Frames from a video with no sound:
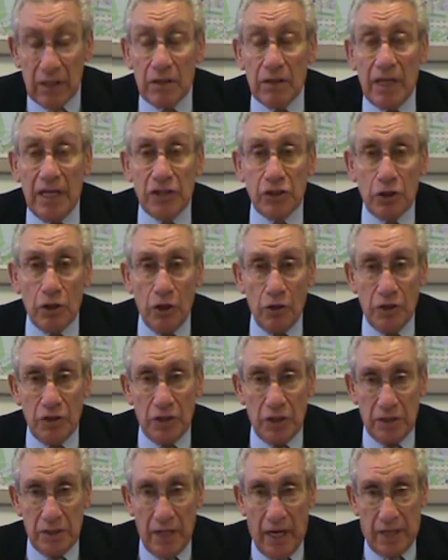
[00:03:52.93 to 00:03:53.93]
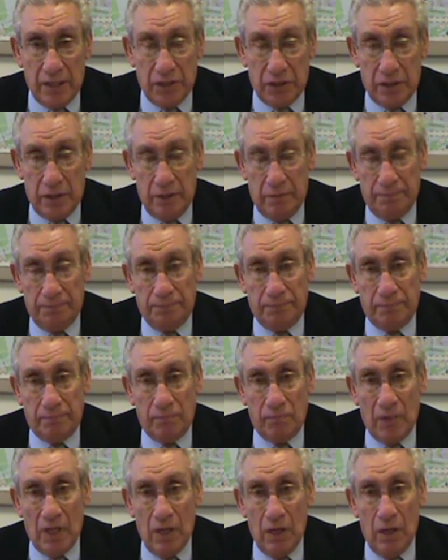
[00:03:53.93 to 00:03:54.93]
Let's look at the test.
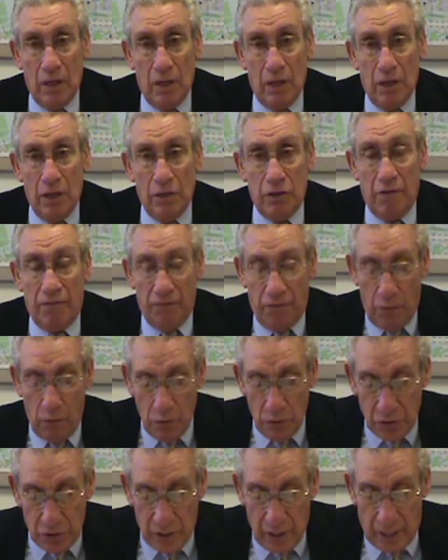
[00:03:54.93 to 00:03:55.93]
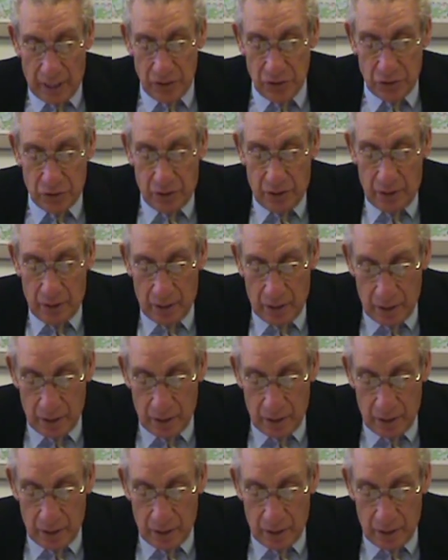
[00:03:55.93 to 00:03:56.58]
The first test